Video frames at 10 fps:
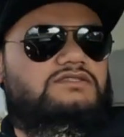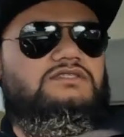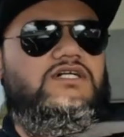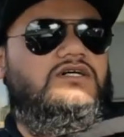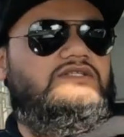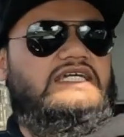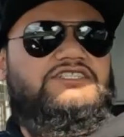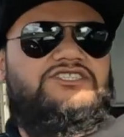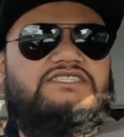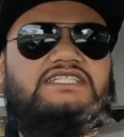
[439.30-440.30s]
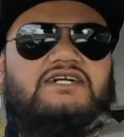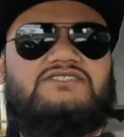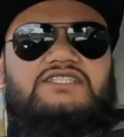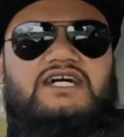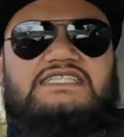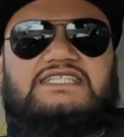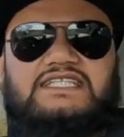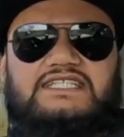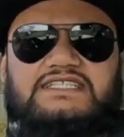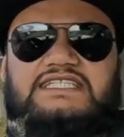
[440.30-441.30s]
so the engine sounds nicer
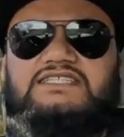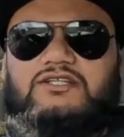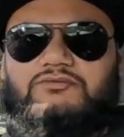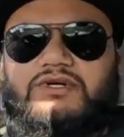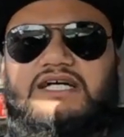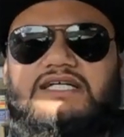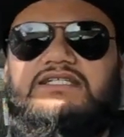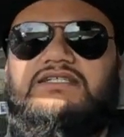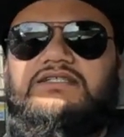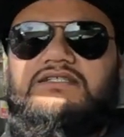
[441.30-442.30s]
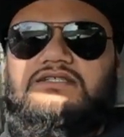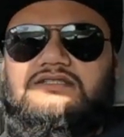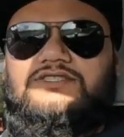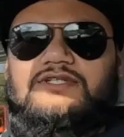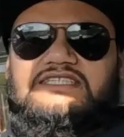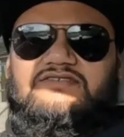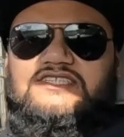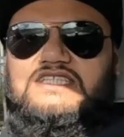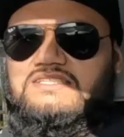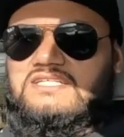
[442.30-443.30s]
than the diesel on my
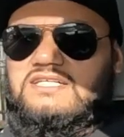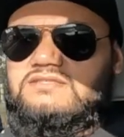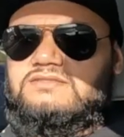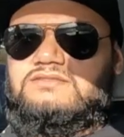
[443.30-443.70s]
2017 car.